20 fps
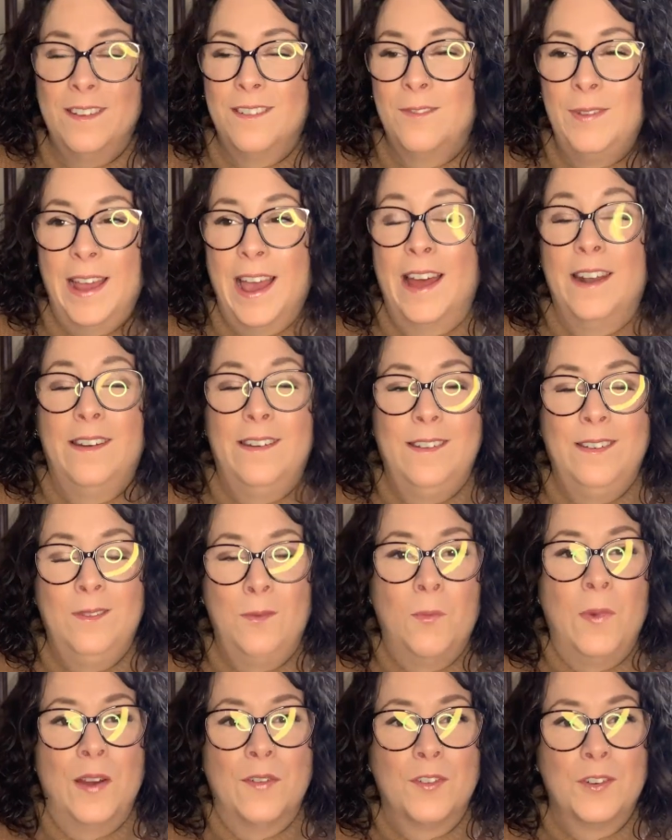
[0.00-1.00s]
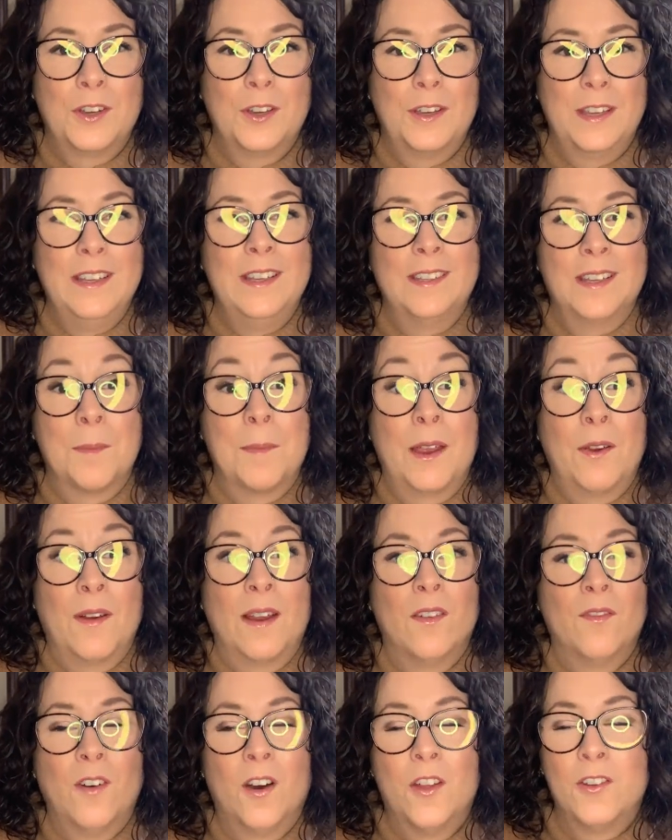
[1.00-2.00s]
We had wafer cookies at my
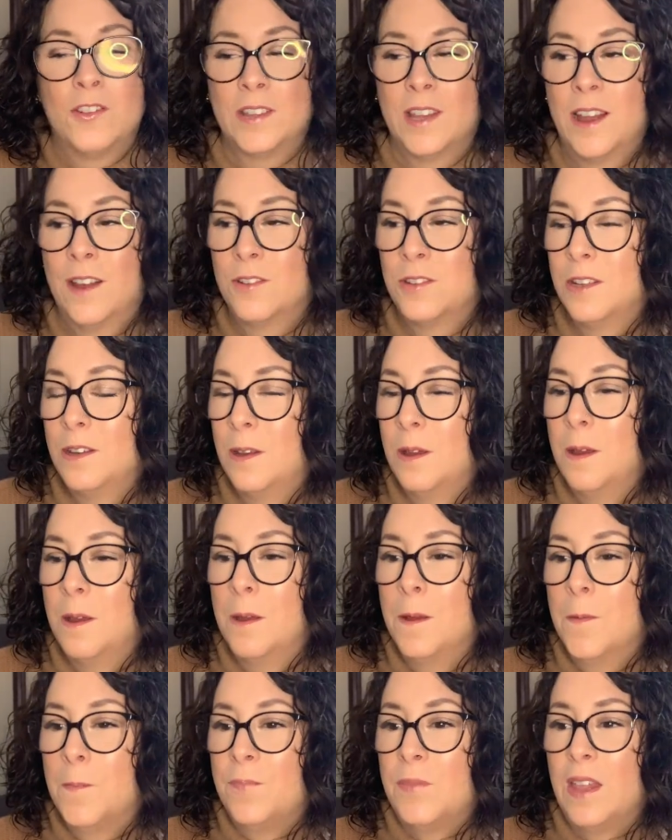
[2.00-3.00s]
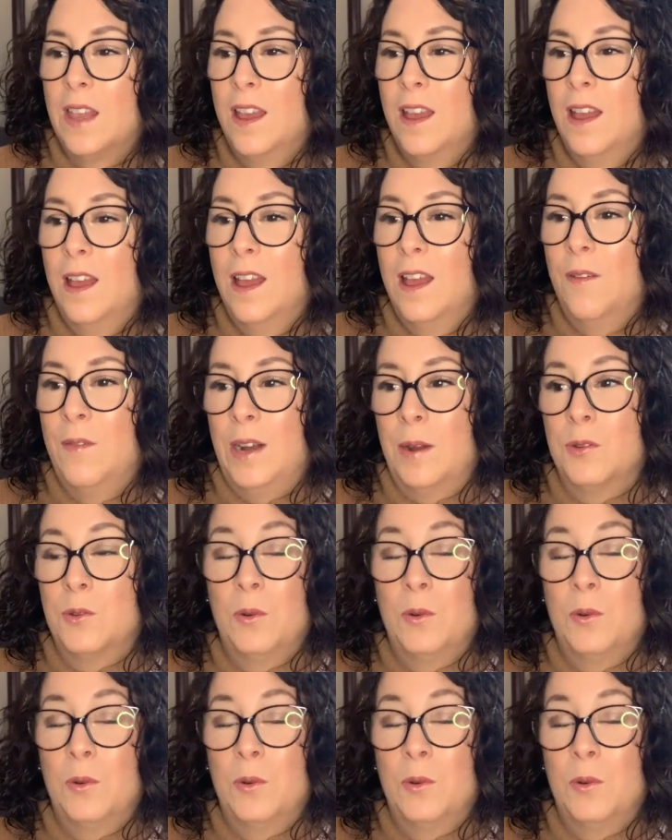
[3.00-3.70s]
grandfather's house when I